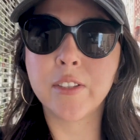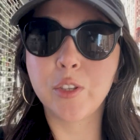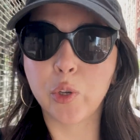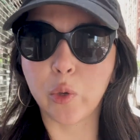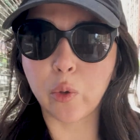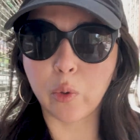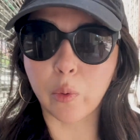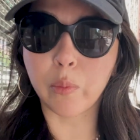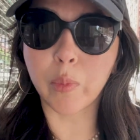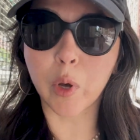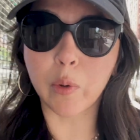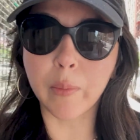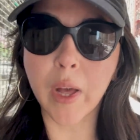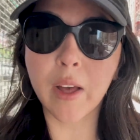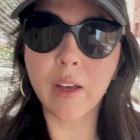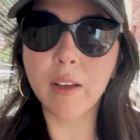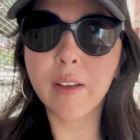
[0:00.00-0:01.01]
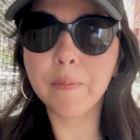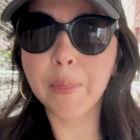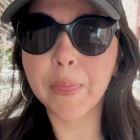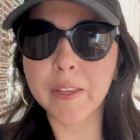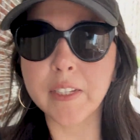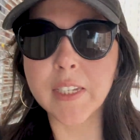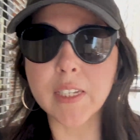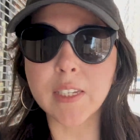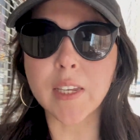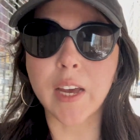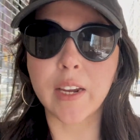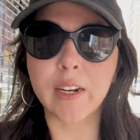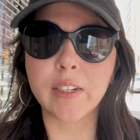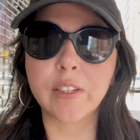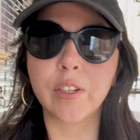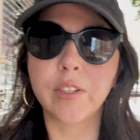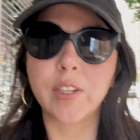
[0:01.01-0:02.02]
To MoMA, I
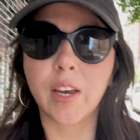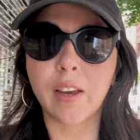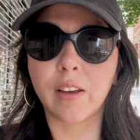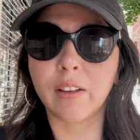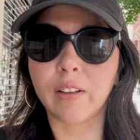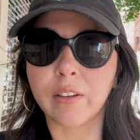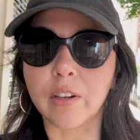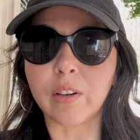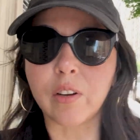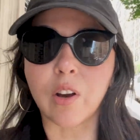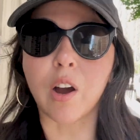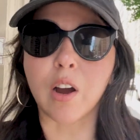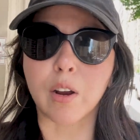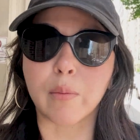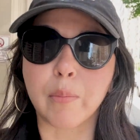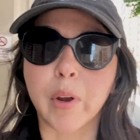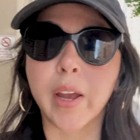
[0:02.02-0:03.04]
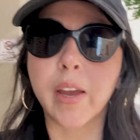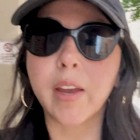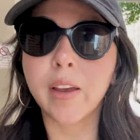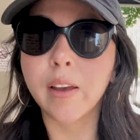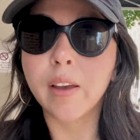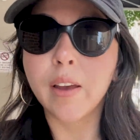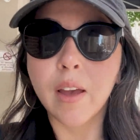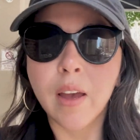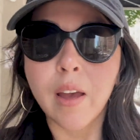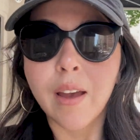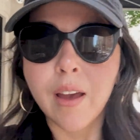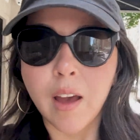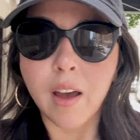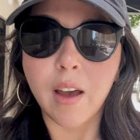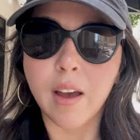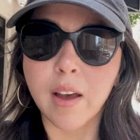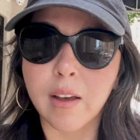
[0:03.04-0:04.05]
decided to take a little art break.
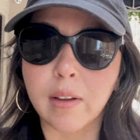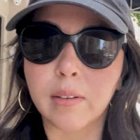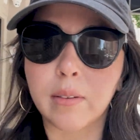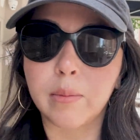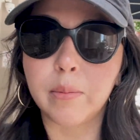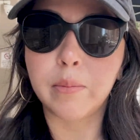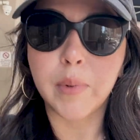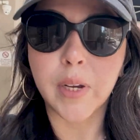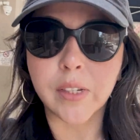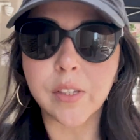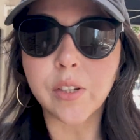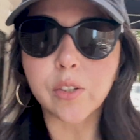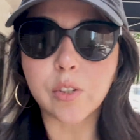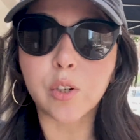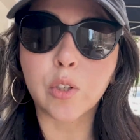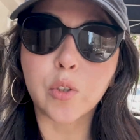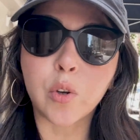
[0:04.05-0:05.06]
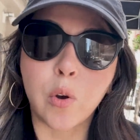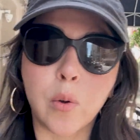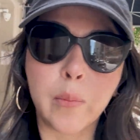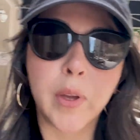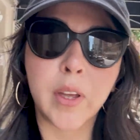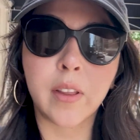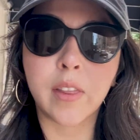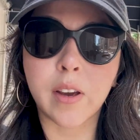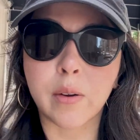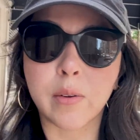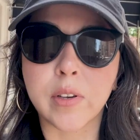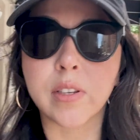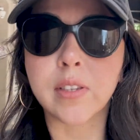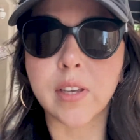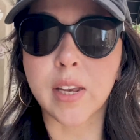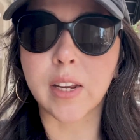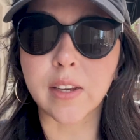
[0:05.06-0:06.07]
My sister told me there was
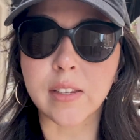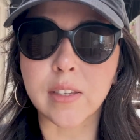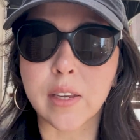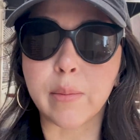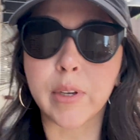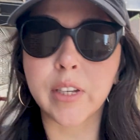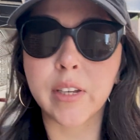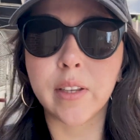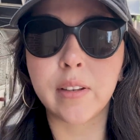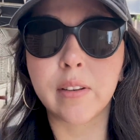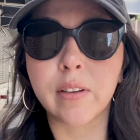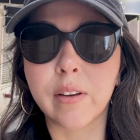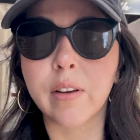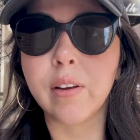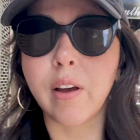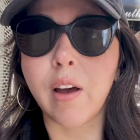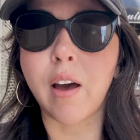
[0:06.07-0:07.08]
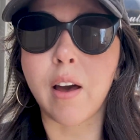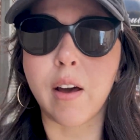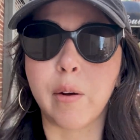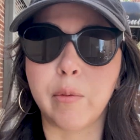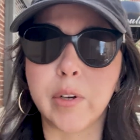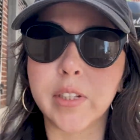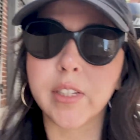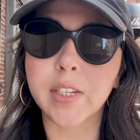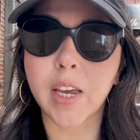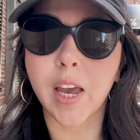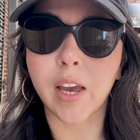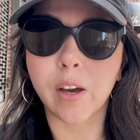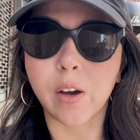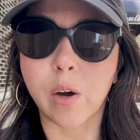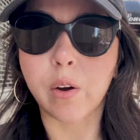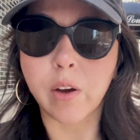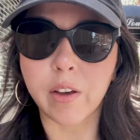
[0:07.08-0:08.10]
an exhibit with Diego
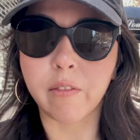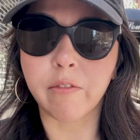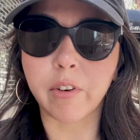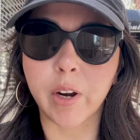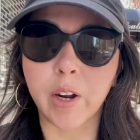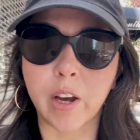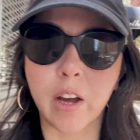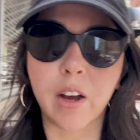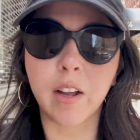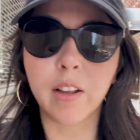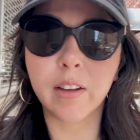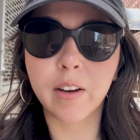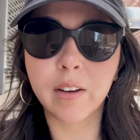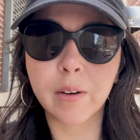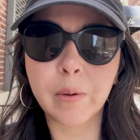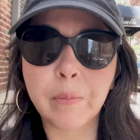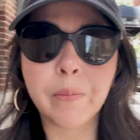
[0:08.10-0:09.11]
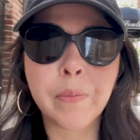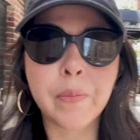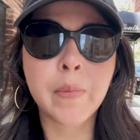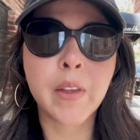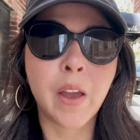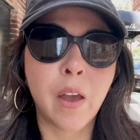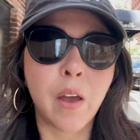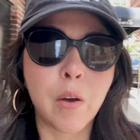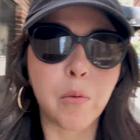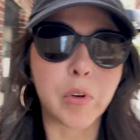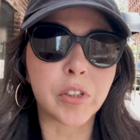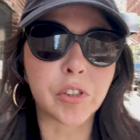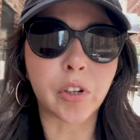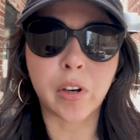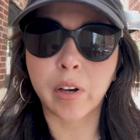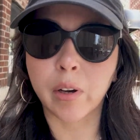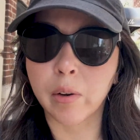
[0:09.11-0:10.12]
and Frida Kahlo, which
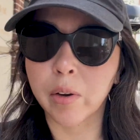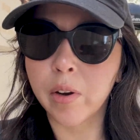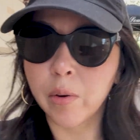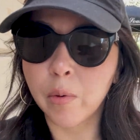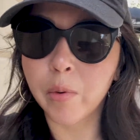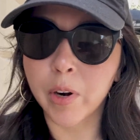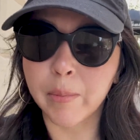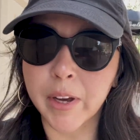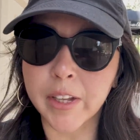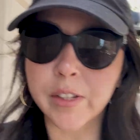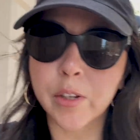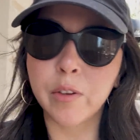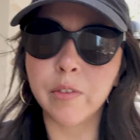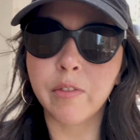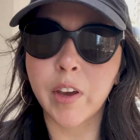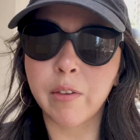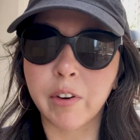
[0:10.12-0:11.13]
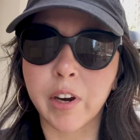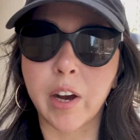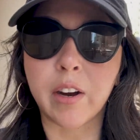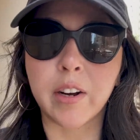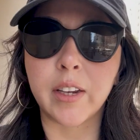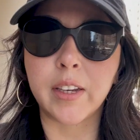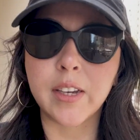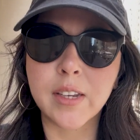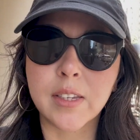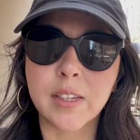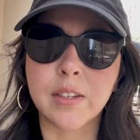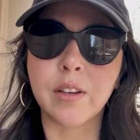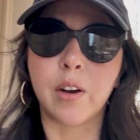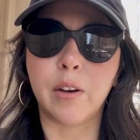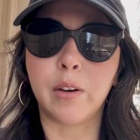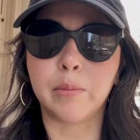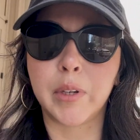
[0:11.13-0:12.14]
are one of my 2 favorite artists, so
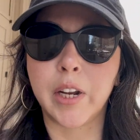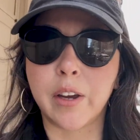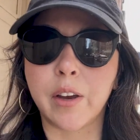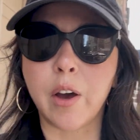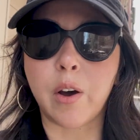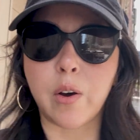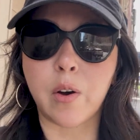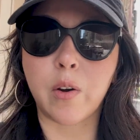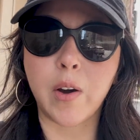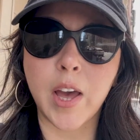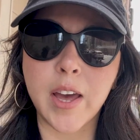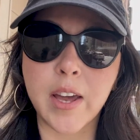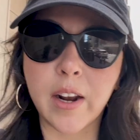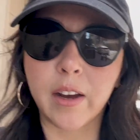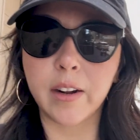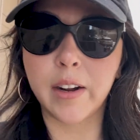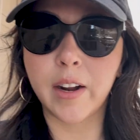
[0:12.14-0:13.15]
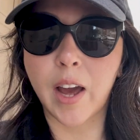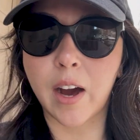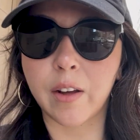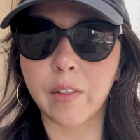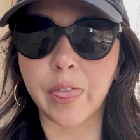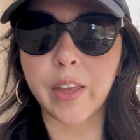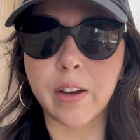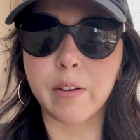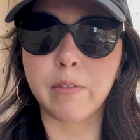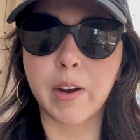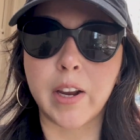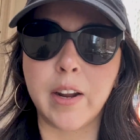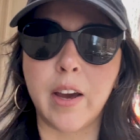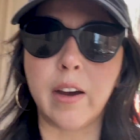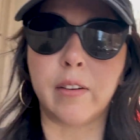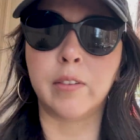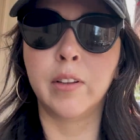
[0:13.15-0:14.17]
I'm gonna go head on out there right
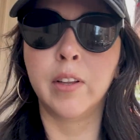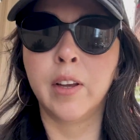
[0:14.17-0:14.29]
now.